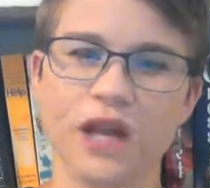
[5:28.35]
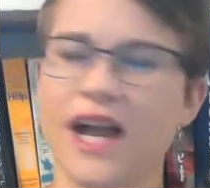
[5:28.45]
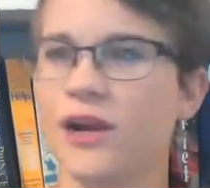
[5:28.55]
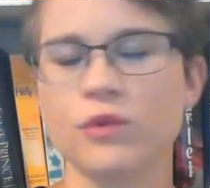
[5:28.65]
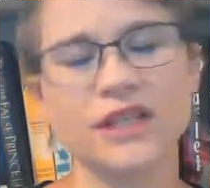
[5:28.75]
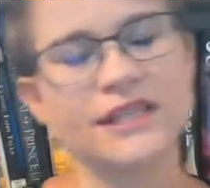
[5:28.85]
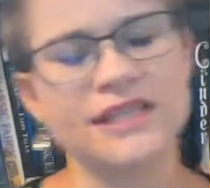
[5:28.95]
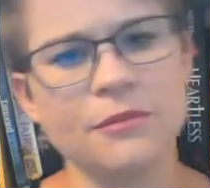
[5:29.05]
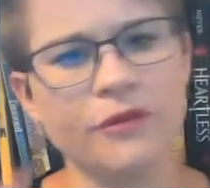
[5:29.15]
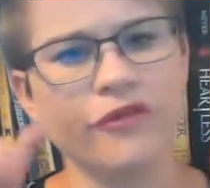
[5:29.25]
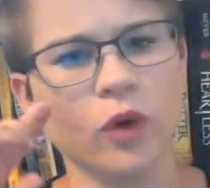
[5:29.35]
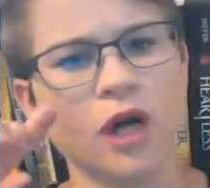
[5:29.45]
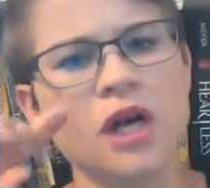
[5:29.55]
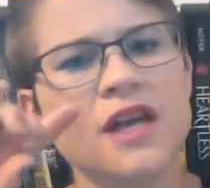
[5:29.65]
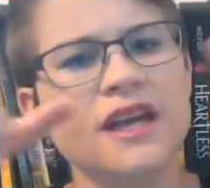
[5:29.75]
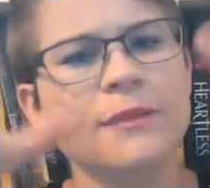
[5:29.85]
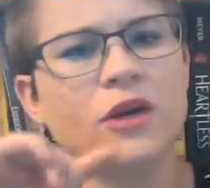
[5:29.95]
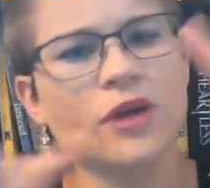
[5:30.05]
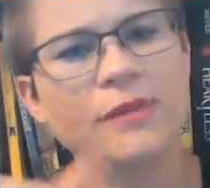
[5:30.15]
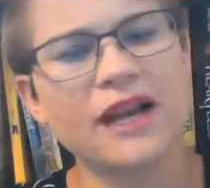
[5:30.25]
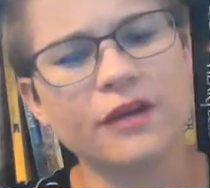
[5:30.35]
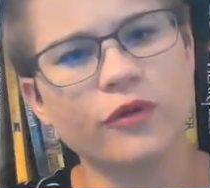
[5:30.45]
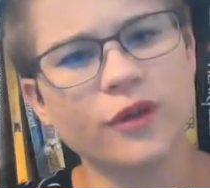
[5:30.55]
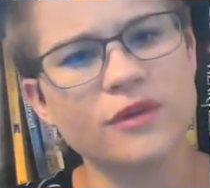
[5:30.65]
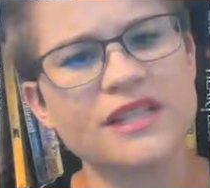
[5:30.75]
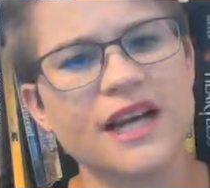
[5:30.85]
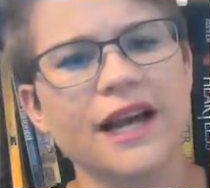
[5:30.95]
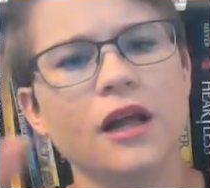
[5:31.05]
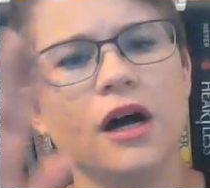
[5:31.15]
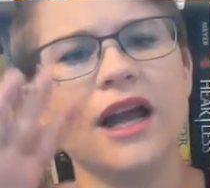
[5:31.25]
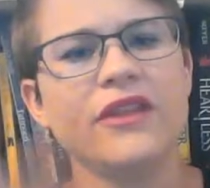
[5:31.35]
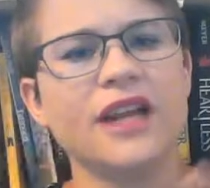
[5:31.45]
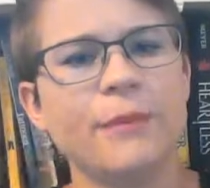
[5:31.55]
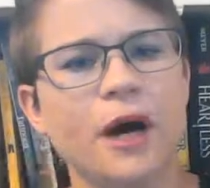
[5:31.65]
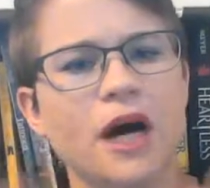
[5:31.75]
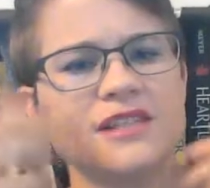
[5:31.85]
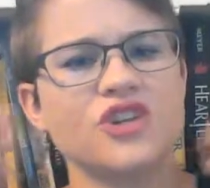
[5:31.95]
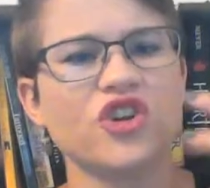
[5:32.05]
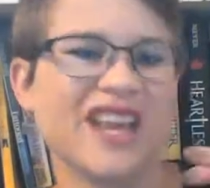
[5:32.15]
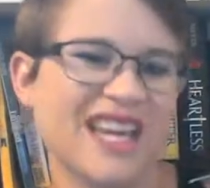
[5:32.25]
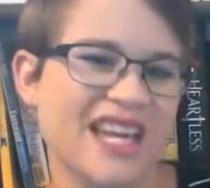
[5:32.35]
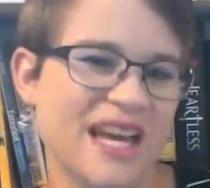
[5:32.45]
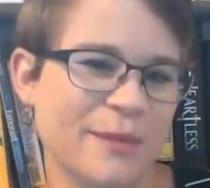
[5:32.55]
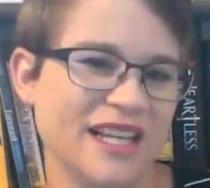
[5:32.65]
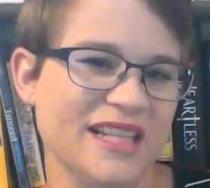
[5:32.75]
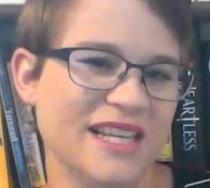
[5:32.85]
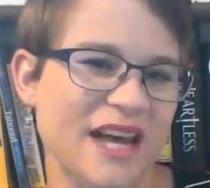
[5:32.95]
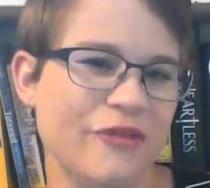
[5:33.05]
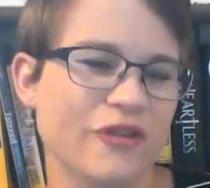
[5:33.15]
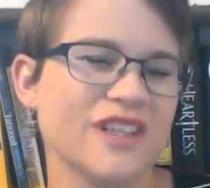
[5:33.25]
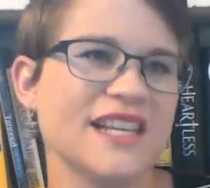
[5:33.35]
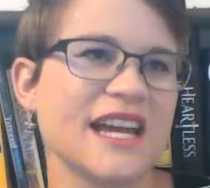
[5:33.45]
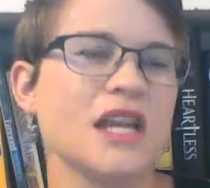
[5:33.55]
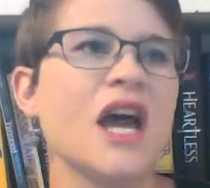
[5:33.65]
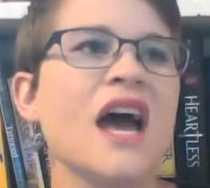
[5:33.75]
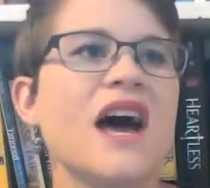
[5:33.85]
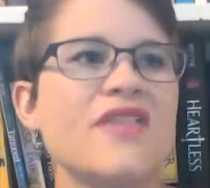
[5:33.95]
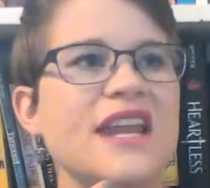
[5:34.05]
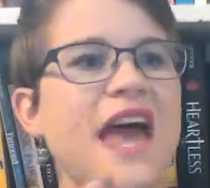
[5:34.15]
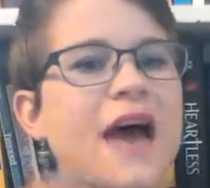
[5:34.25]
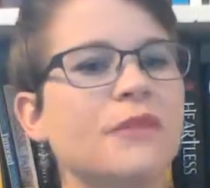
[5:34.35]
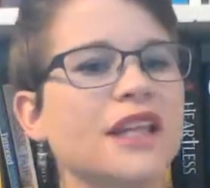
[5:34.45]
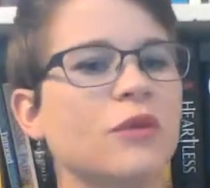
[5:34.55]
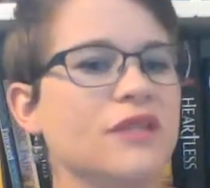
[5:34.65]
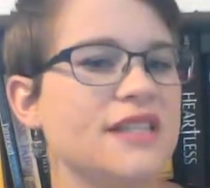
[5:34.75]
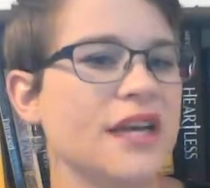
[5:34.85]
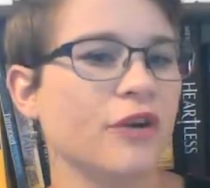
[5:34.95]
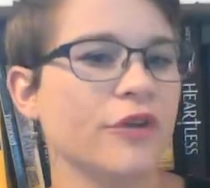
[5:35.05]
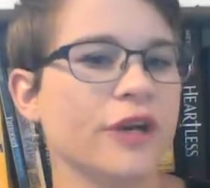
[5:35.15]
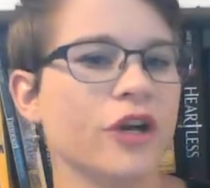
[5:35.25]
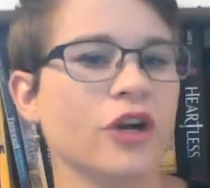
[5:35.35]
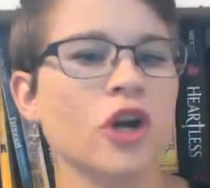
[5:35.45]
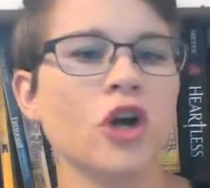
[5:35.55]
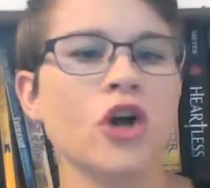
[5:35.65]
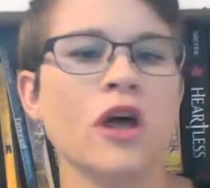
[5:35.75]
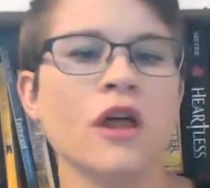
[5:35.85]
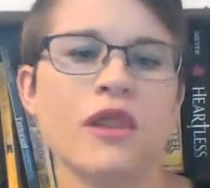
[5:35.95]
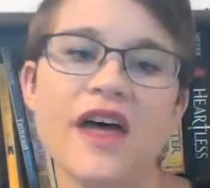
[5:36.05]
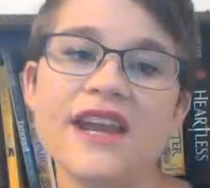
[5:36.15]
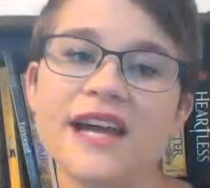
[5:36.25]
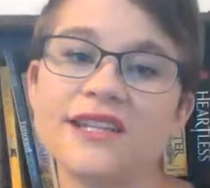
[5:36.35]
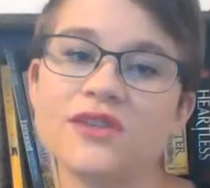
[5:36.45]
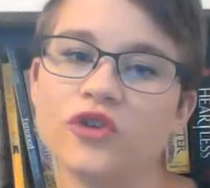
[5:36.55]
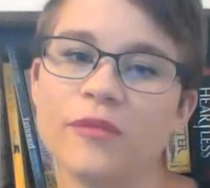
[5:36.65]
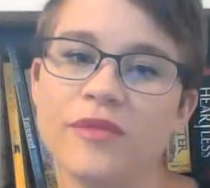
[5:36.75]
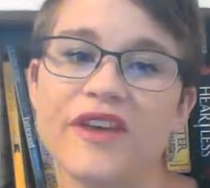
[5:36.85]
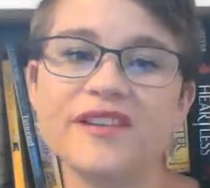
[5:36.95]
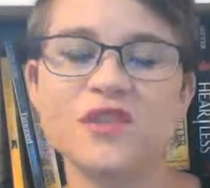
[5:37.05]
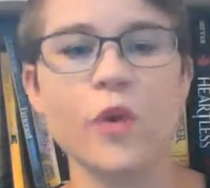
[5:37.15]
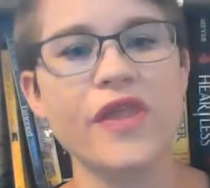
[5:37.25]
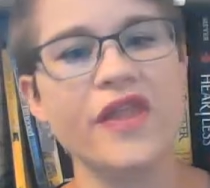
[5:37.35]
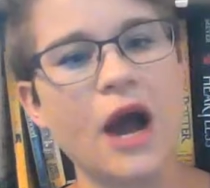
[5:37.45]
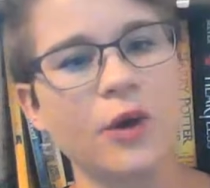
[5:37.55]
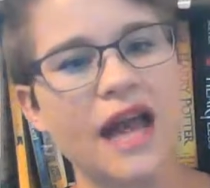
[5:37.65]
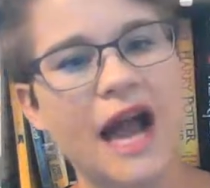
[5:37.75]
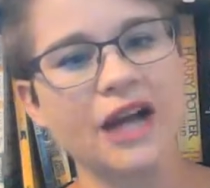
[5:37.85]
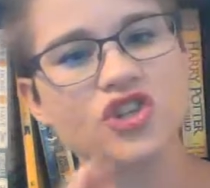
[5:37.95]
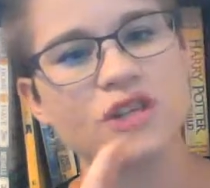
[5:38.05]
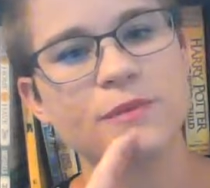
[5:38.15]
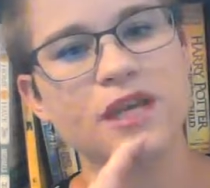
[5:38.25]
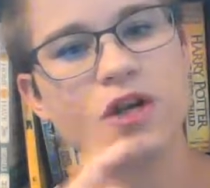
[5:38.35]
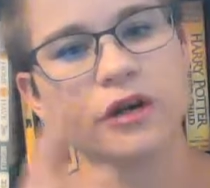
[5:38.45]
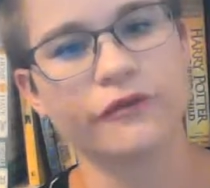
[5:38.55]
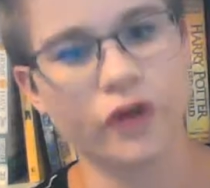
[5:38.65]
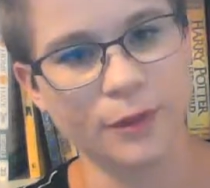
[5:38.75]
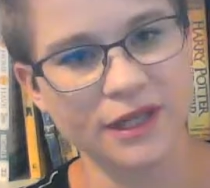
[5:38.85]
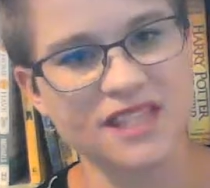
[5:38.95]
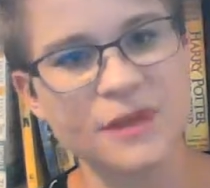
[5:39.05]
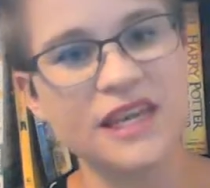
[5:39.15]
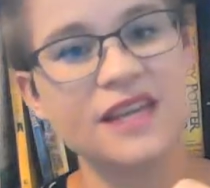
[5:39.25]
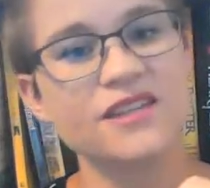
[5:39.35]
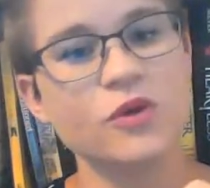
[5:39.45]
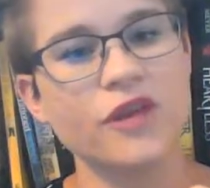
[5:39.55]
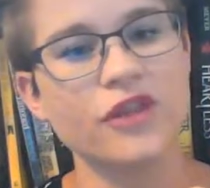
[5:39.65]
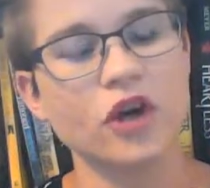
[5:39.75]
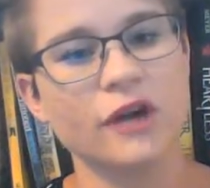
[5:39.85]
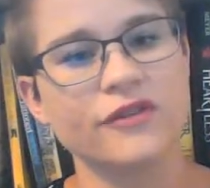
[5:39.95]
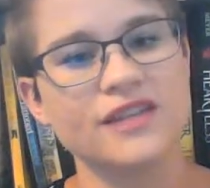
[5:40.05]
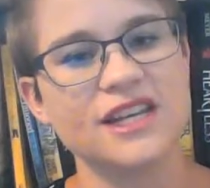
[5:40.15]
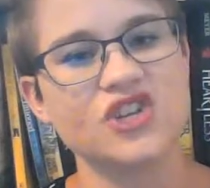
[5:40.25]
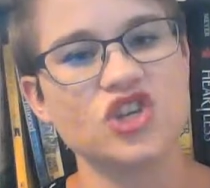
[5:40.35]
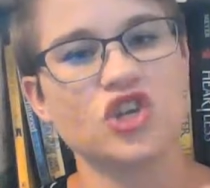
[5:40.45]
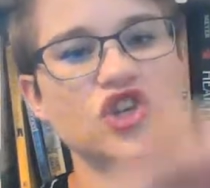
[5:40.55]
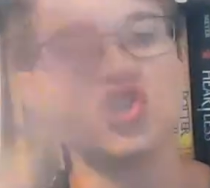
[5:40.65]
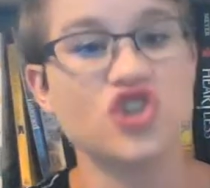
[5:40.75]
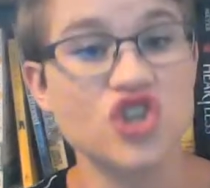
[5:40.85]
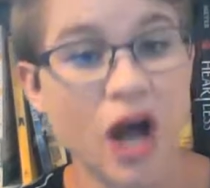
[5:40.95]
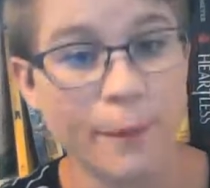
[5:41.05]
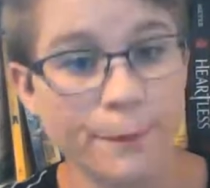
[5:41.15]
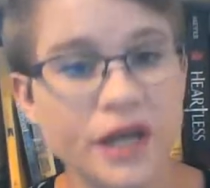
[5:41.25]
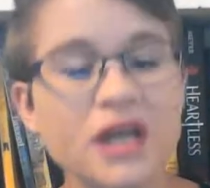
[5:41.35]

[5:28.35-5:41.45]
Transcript: I hadn't really seen before. It'd be going back and forth with dialogue, and then it'd pause, and you're like in Emily's head for a second, and then Emily would tell the reader, then I told him this without it actually being her verbally speaking so that the conversation could jump